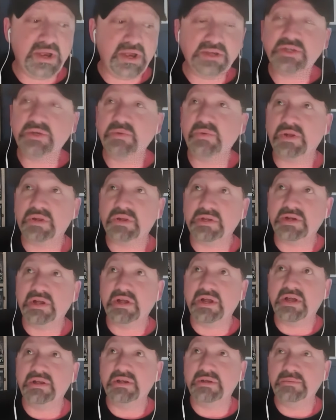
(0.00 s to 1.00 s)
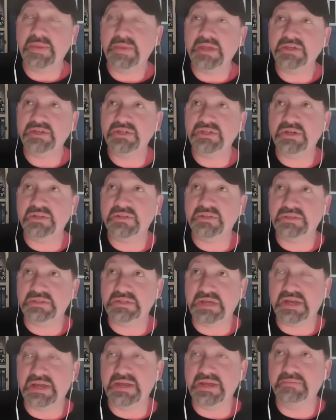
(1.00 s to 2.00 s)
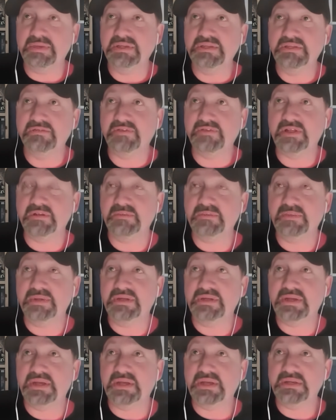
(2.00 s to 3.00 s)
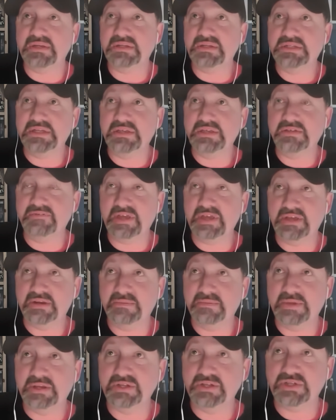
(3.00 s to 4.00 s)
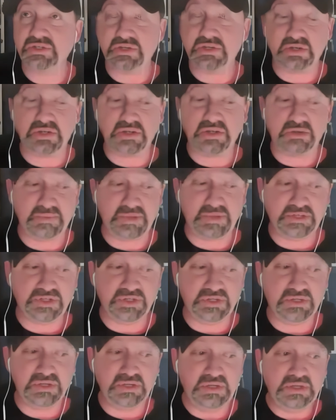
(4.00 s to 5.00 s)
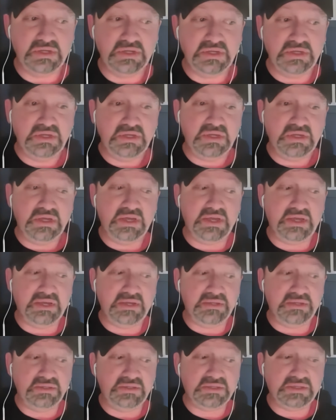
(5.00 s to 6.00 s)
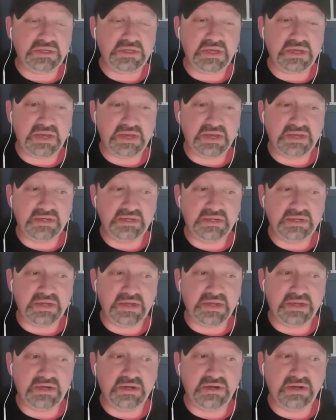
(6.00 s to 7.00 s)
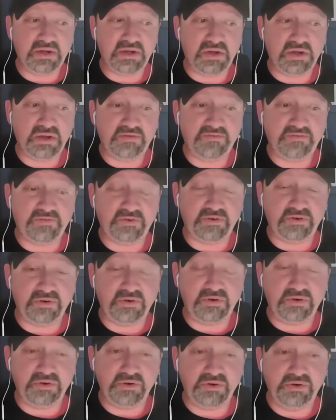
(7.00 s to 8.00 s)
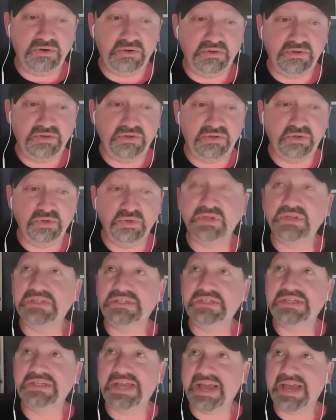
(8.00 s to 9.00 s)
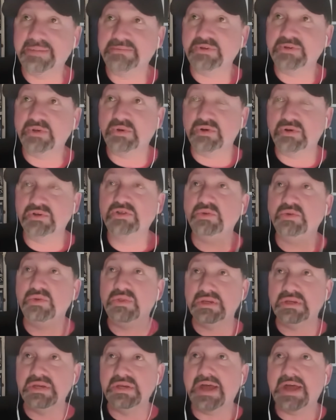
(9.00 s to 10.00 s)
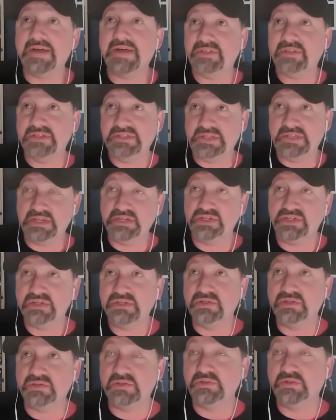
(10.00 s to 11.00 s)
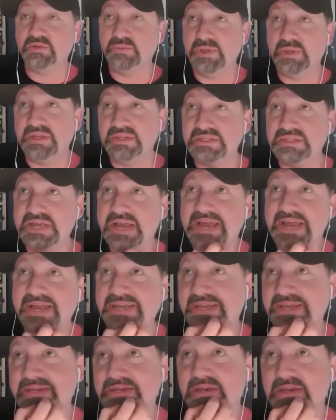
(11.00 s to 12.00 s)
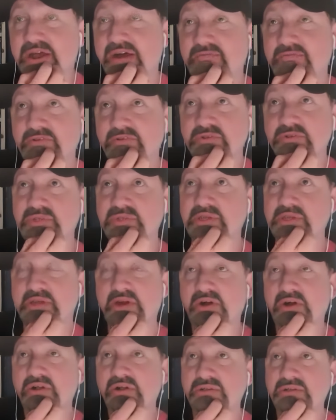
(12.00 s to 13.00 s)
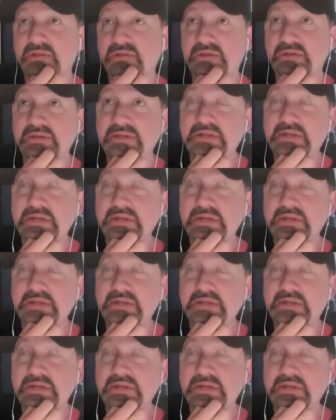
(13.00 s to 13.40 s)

actually working on Haunted Mansion at the time, in development at TV animation on Haunted Mansion, and Scott got an offer to adapt or do the novelization. So this would be a tie-in novel is what they called.